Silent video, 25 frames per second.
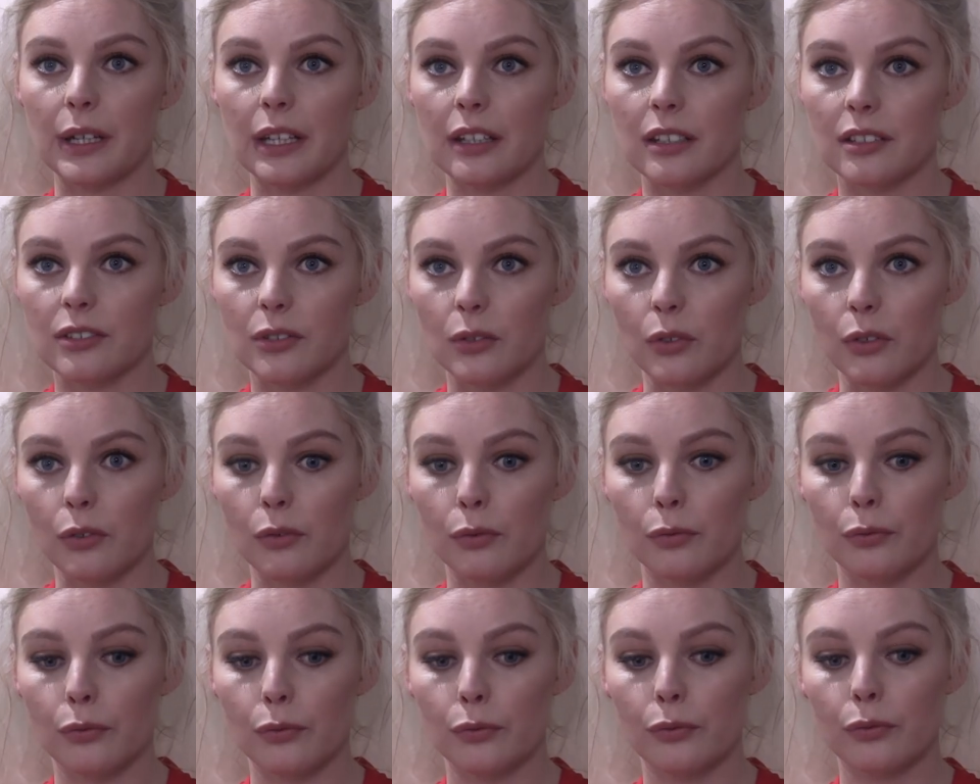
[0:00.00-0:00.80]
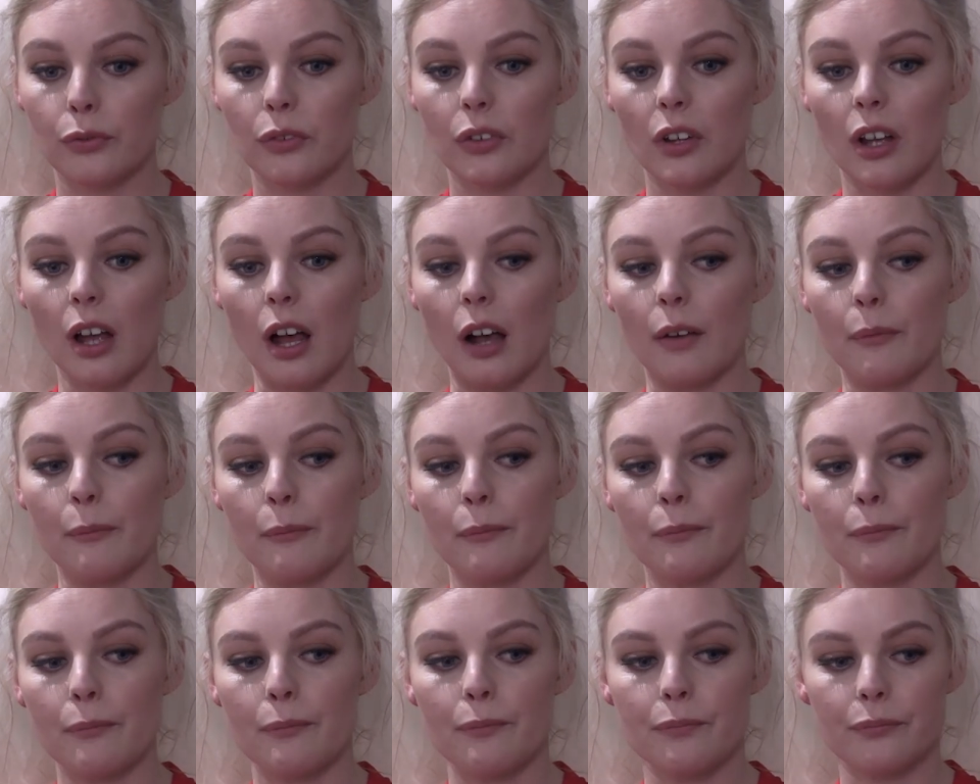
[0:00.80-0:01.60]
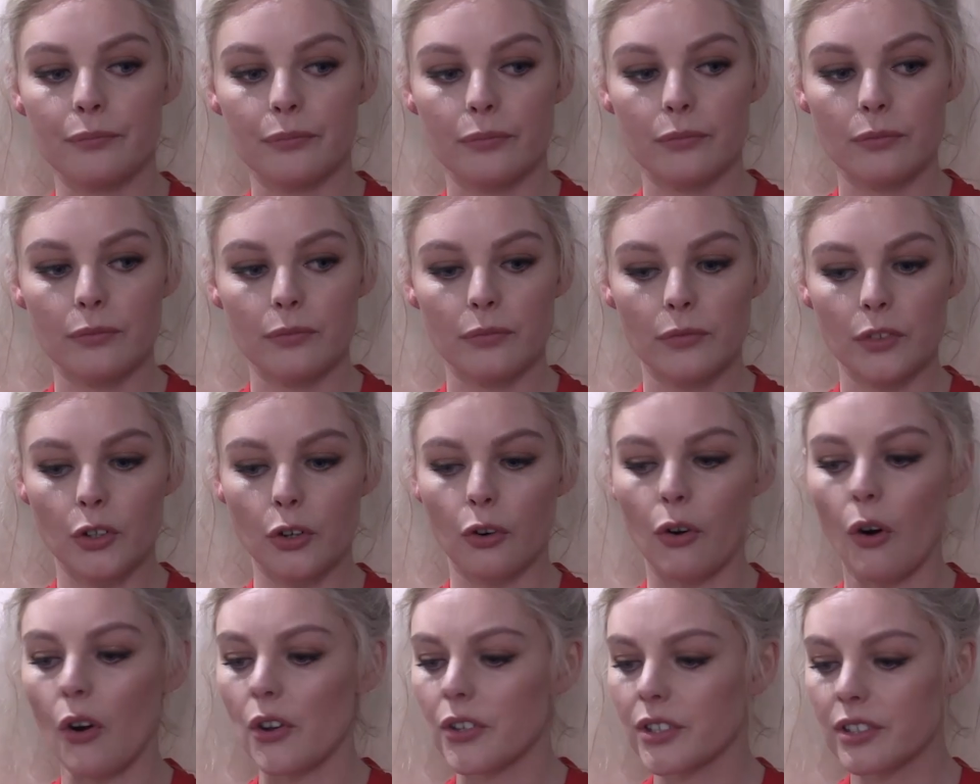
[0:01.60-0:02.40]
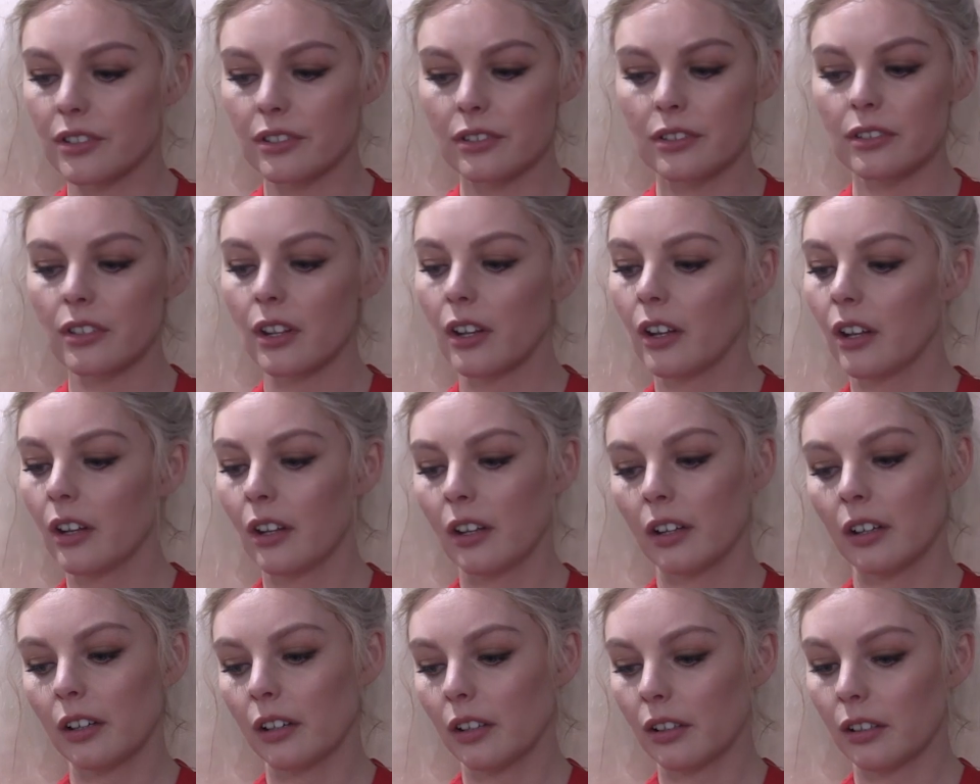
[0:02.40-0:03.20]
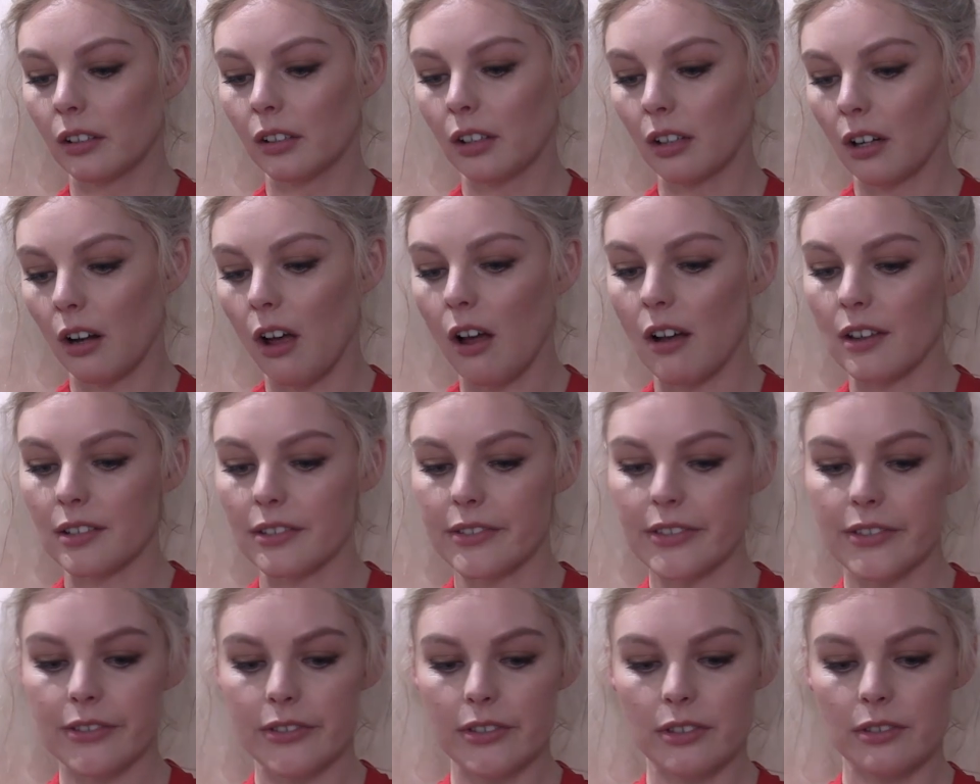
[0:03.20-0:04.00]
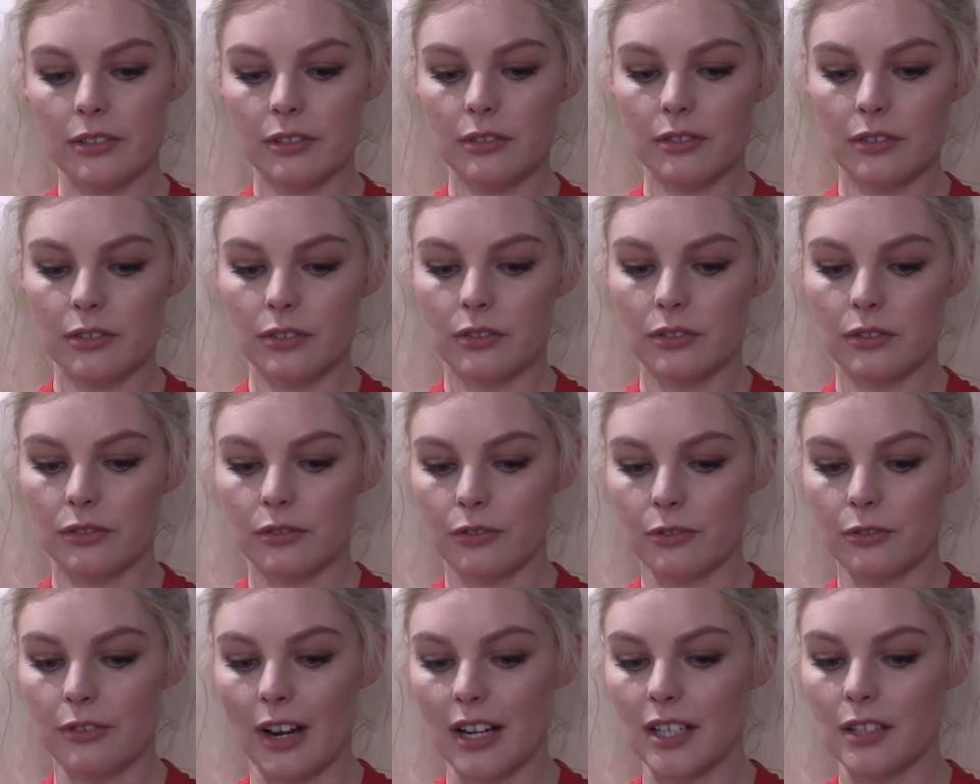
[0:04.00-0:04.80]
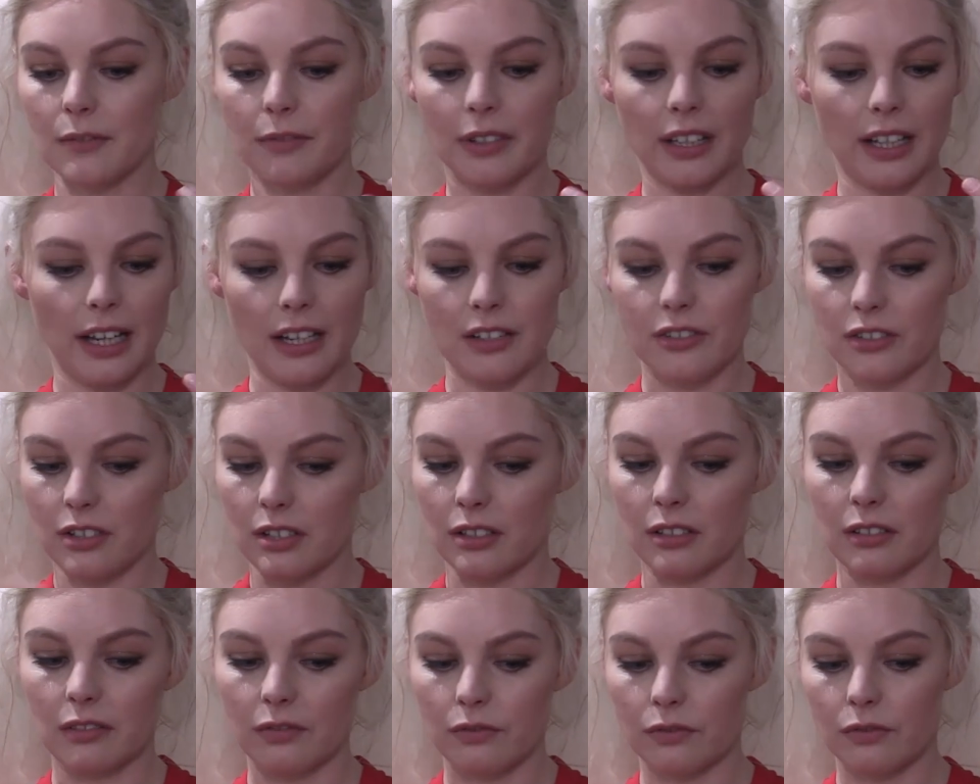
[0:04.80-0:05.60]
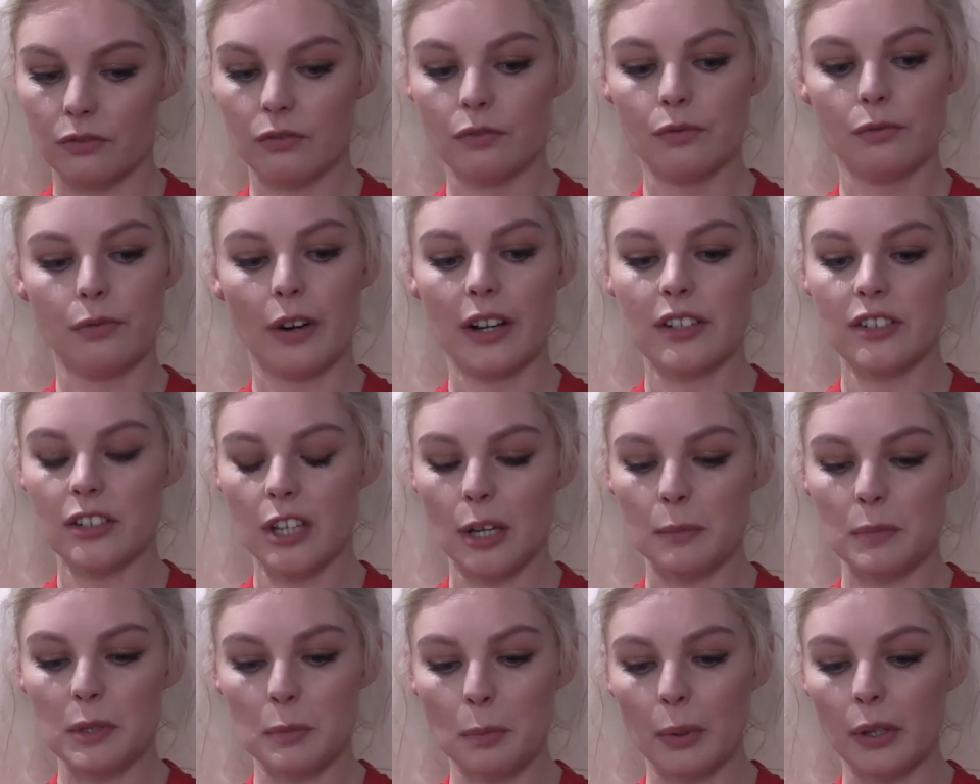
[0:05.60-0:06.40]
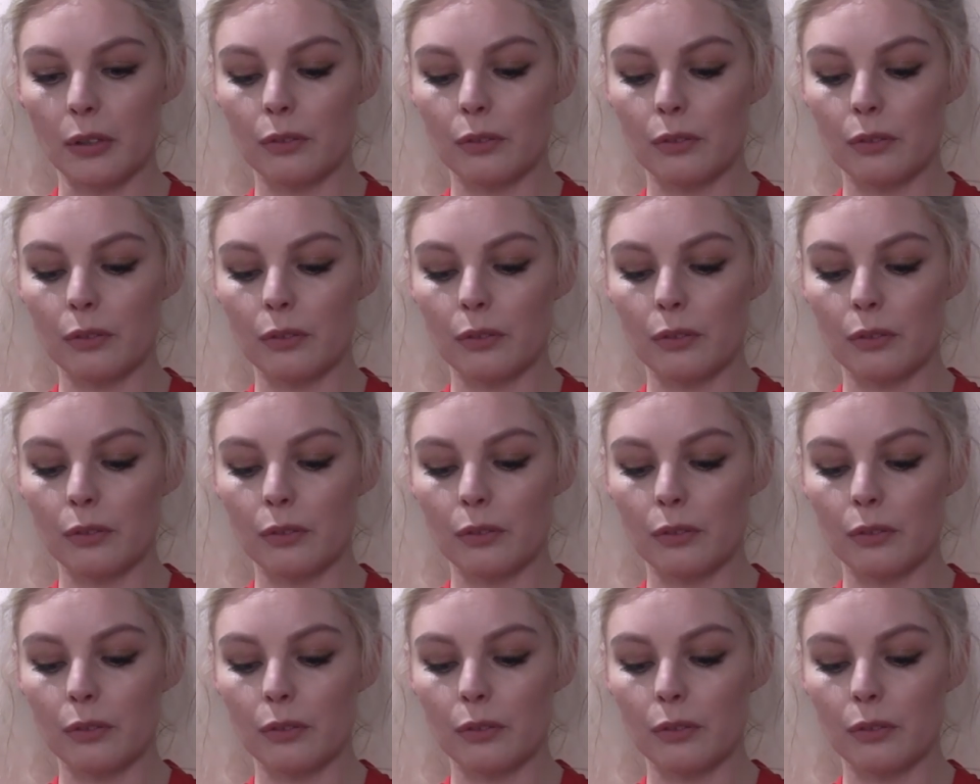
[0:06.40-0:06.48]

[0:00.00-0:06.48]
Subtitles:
be sort of cross-class stratification friendships.